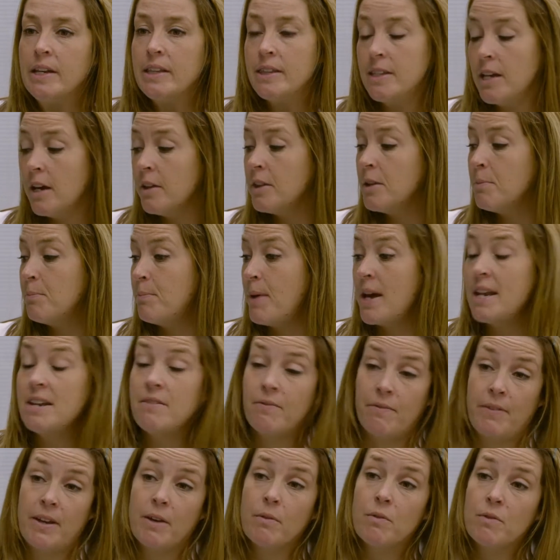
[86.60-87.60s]
The other
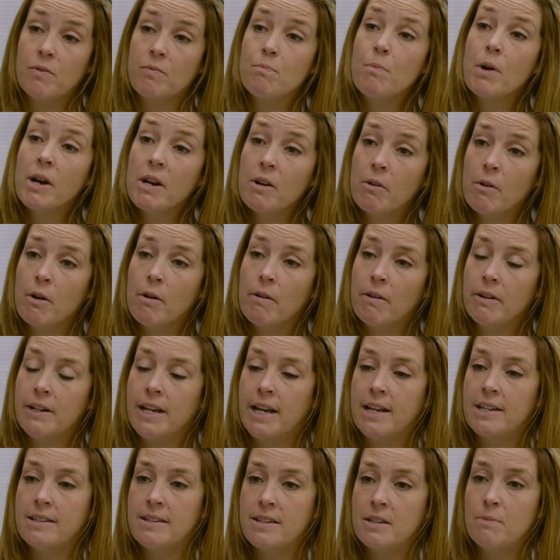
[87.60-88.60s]
benefit with
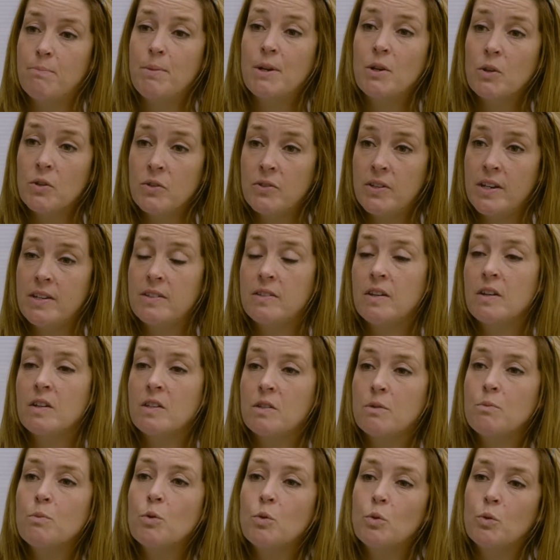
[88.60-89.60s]
microRNAs is because they're so
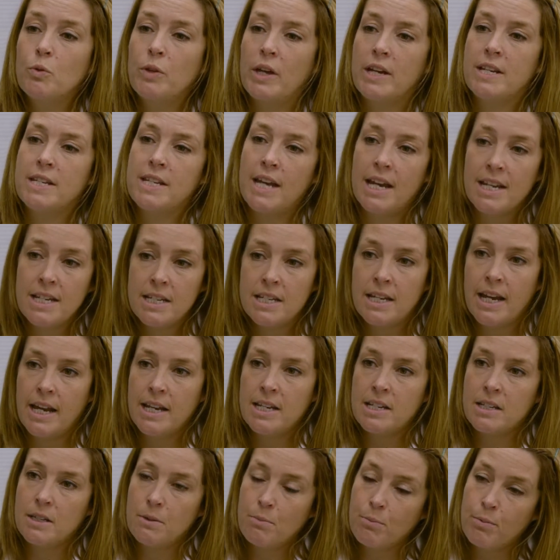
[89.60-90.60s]
small, they tend to
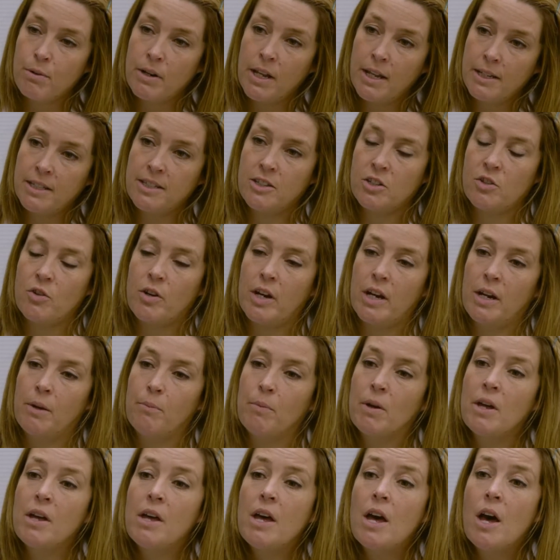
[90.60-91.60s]
enter the
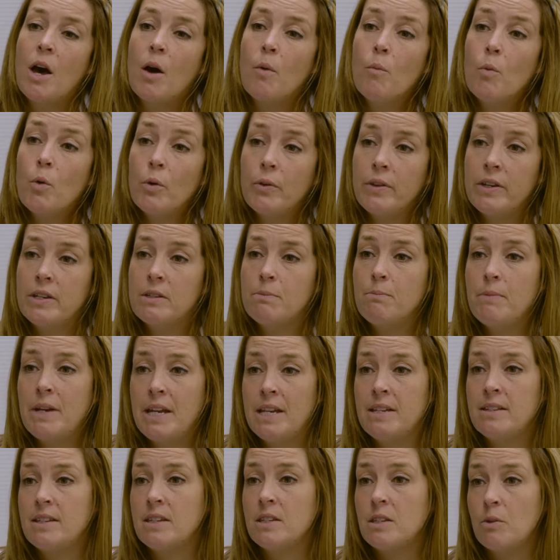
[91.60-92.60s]
bloodstream. And what this
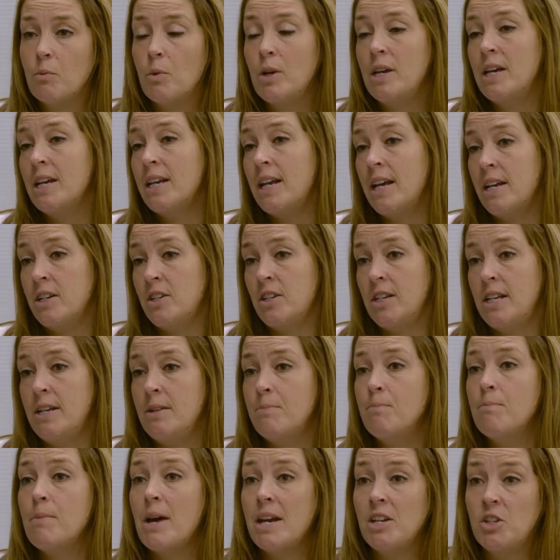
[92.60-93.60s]
means is that we can
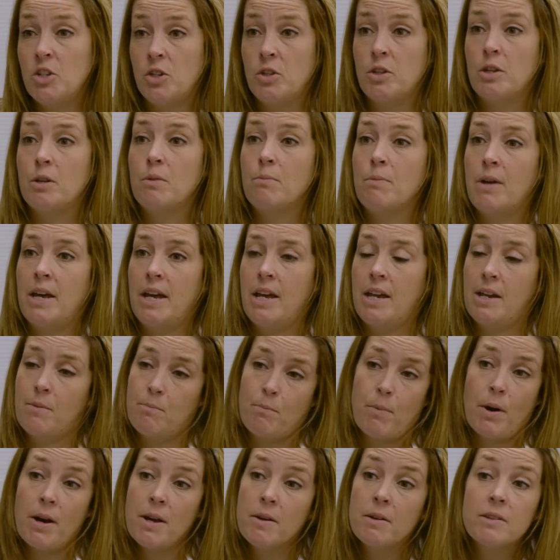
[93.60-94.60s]
actually measure them
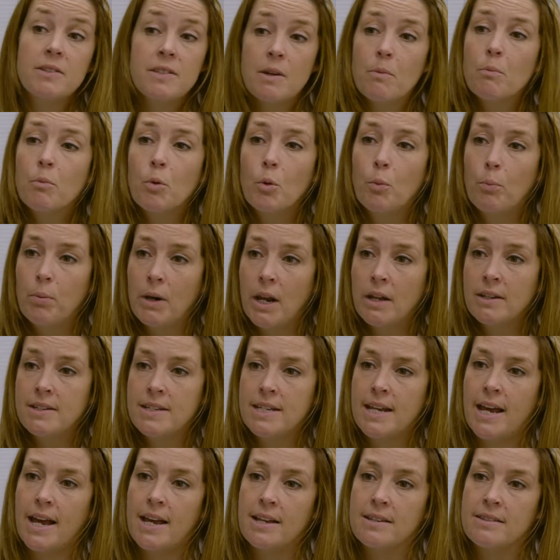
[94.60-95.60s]
by simple
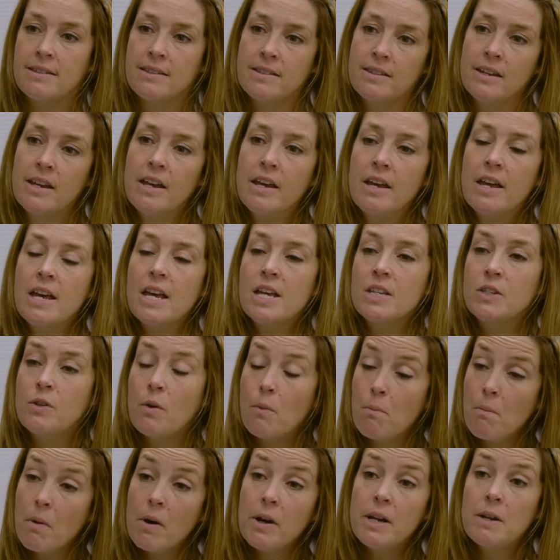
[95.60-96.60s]
blood tests. So
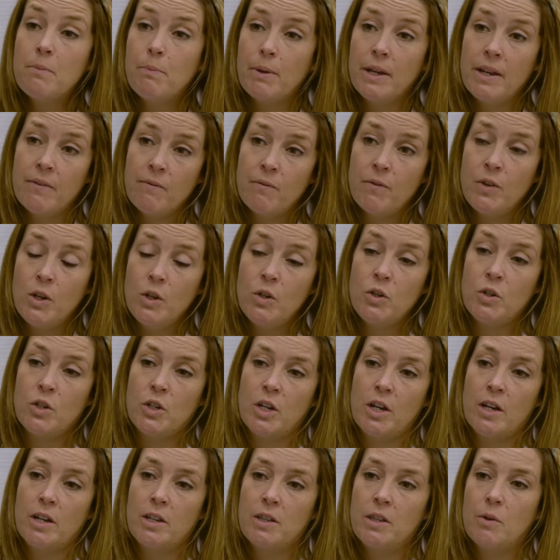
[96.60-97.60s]
it might be in
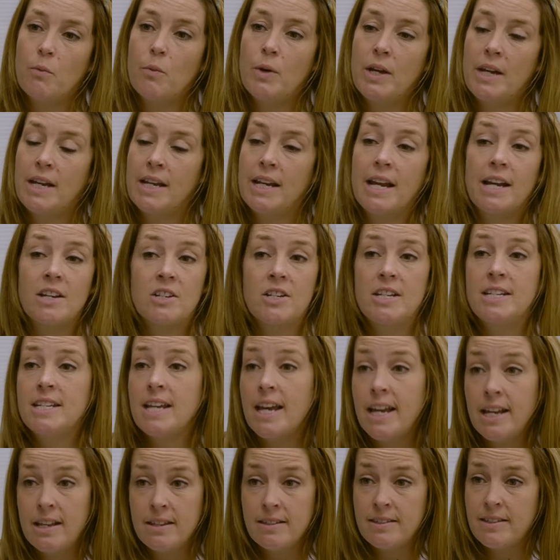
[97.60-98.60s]
future that we can actually
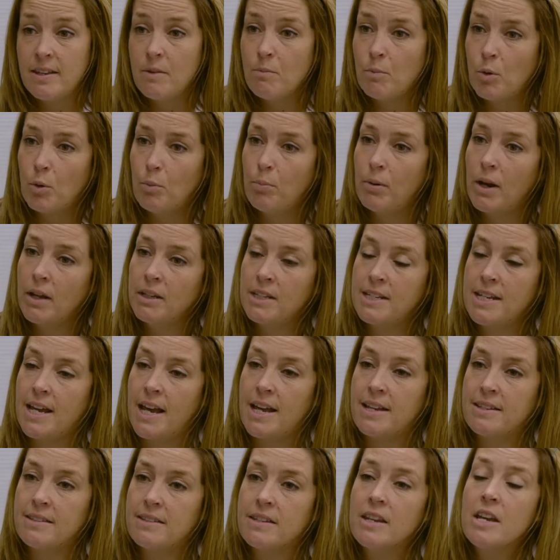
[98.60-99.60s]
take a simple blood
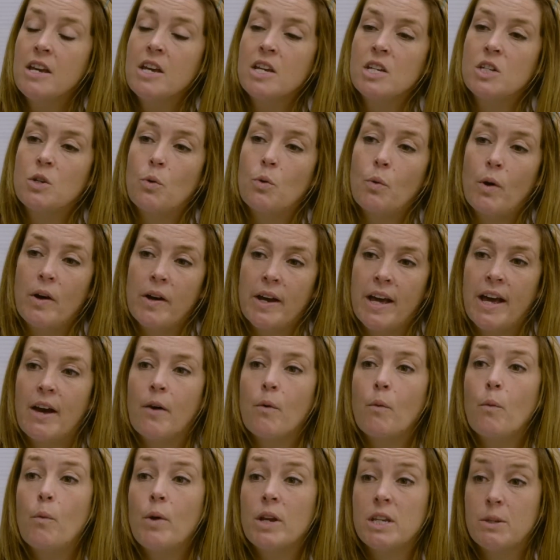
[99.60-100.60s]
test to work
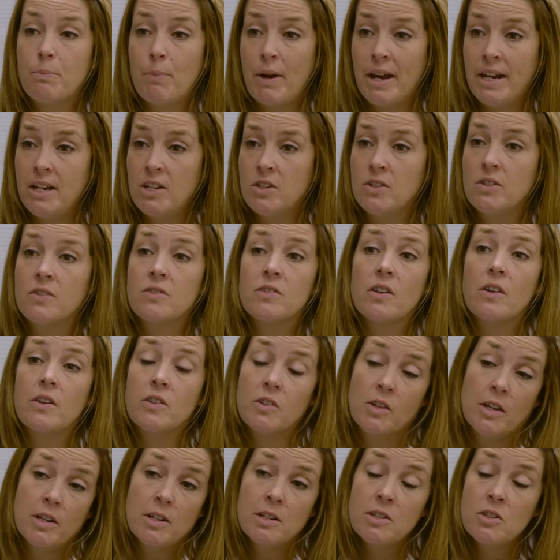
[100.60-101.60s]
out which patients
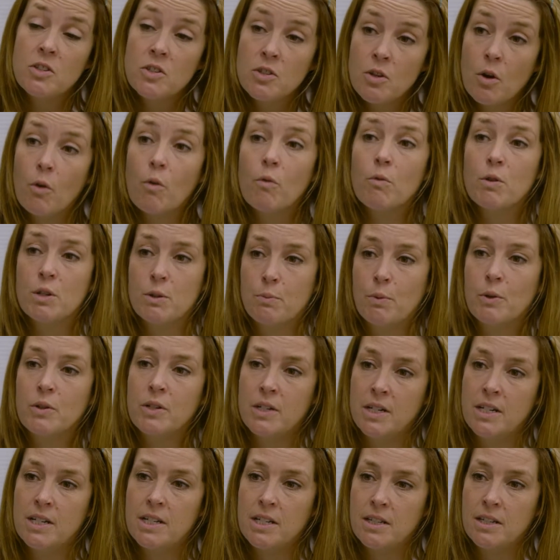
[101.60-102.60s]
are going to stop
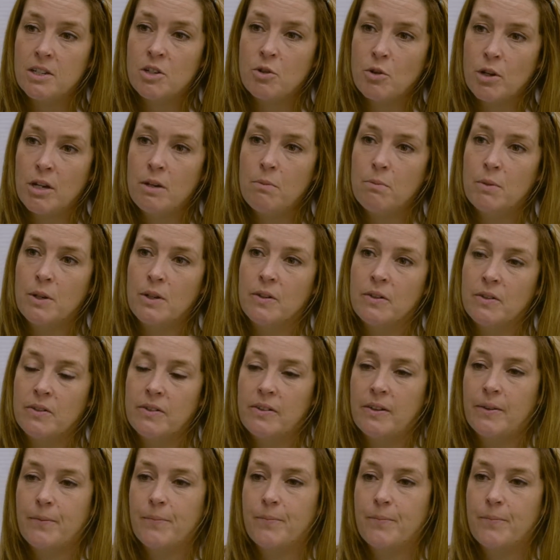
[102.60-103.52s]
responding to the treatments.